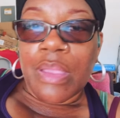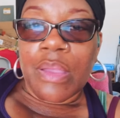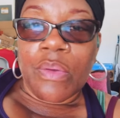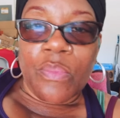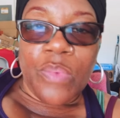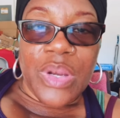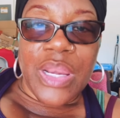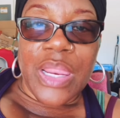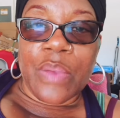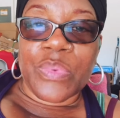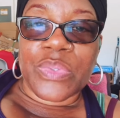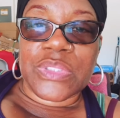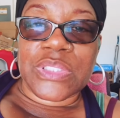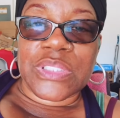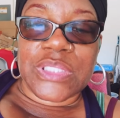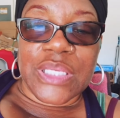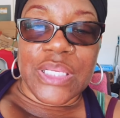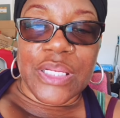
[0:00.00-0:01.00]
when they was
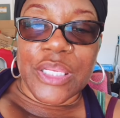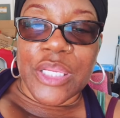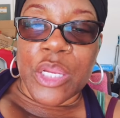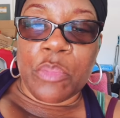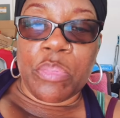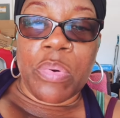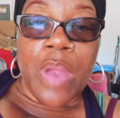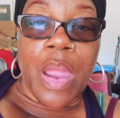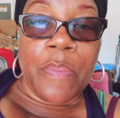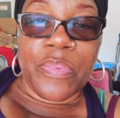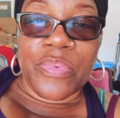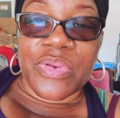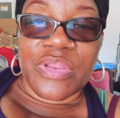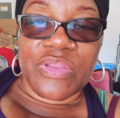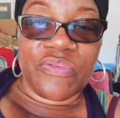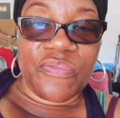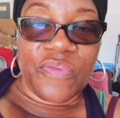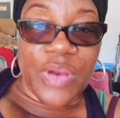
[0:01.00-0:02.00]
stealing your
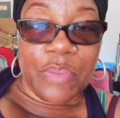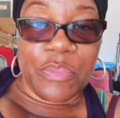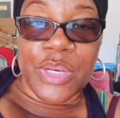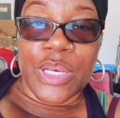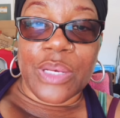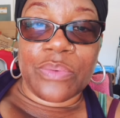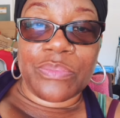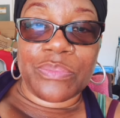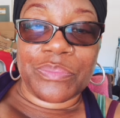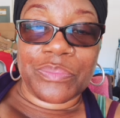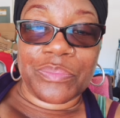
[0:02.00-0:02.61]
properties from you.